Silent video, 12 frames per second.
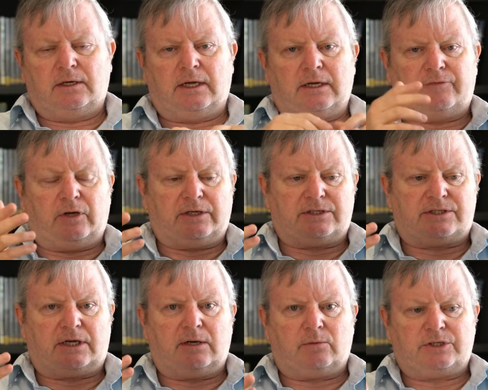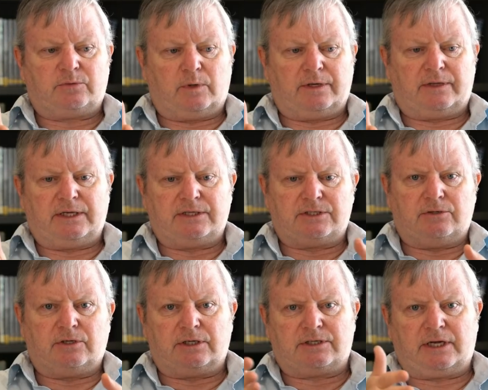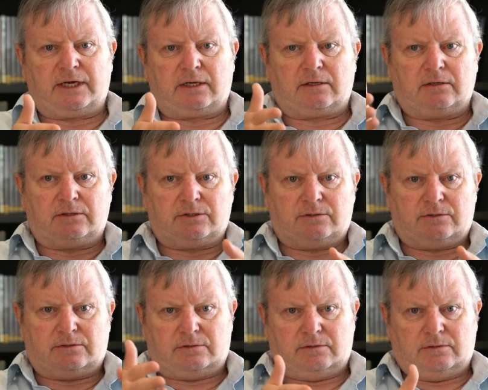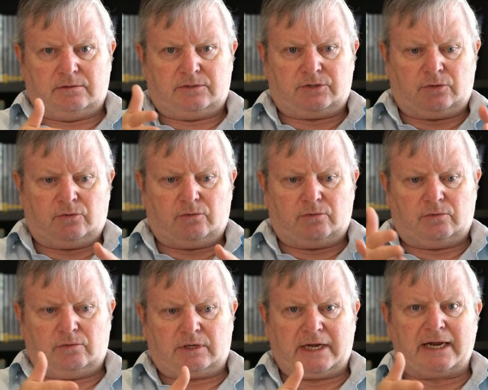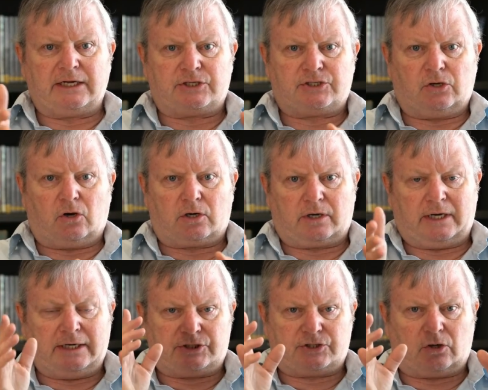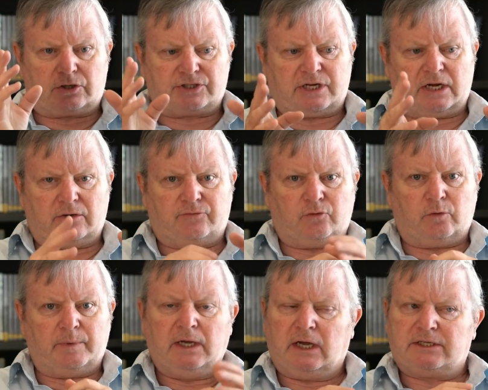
And if you had to say, which one of these are you going to take to canning stock in stock standard form?